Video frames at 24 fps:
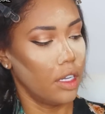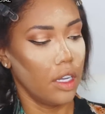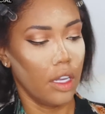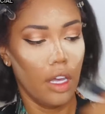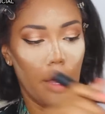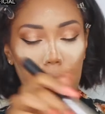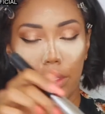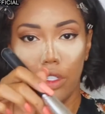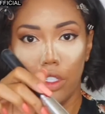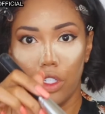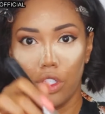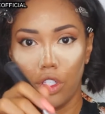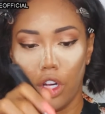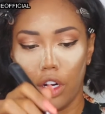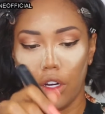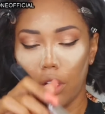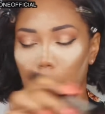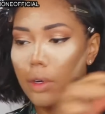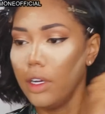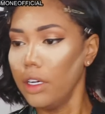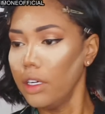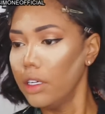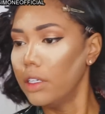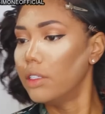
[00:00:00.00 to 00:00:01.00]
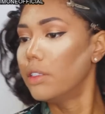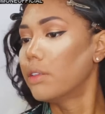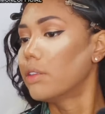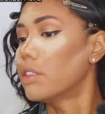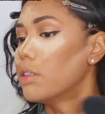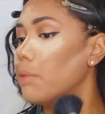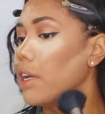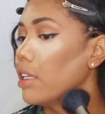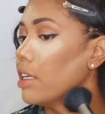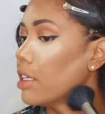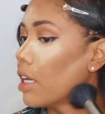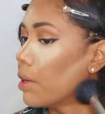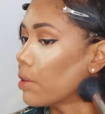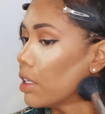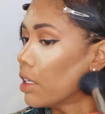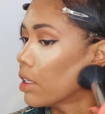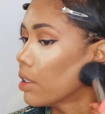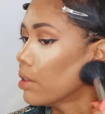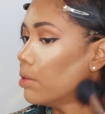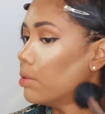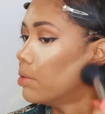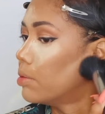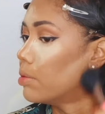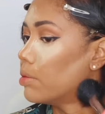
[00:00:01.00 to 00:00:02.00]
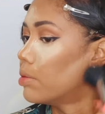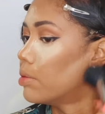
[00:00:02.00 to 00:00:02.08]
I'm gonna use this darker one, mainly down here.